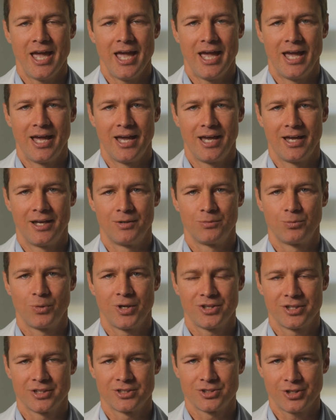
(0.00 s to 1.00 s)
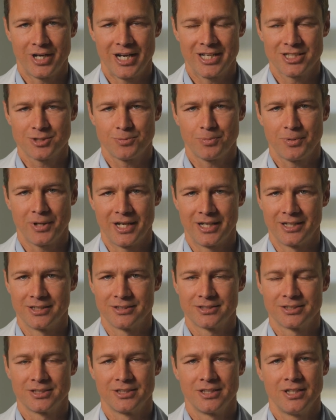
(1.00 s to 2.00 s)
And with a
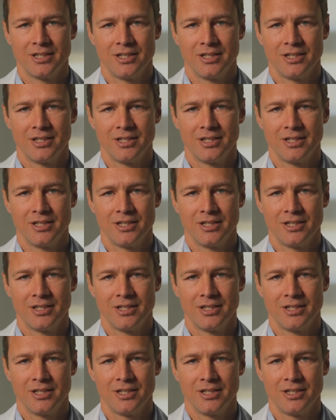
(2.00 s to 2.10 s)
transplant,